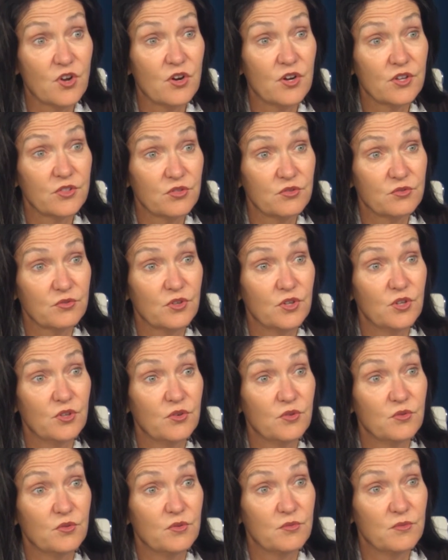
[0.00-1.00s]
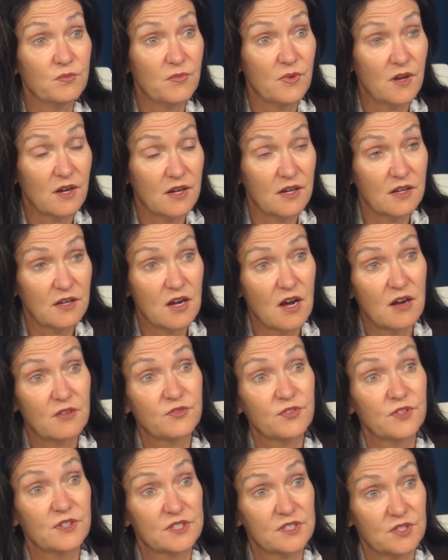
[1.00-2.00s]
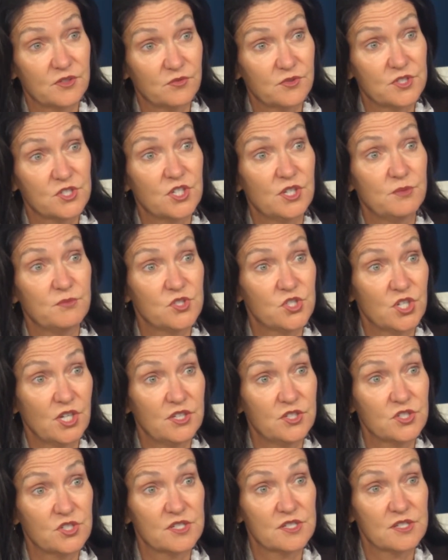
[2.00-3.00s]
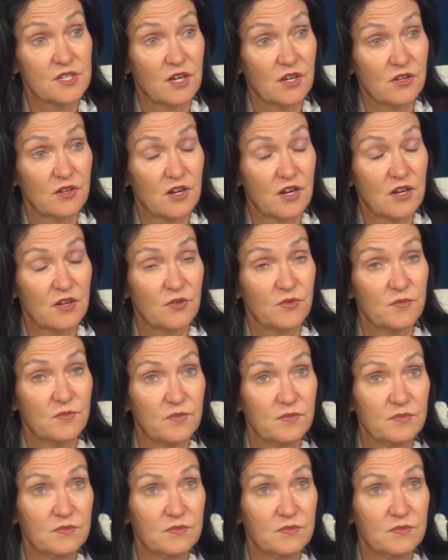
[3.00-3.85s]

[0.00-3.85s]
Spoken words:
gone through conflict and regime changes. I'll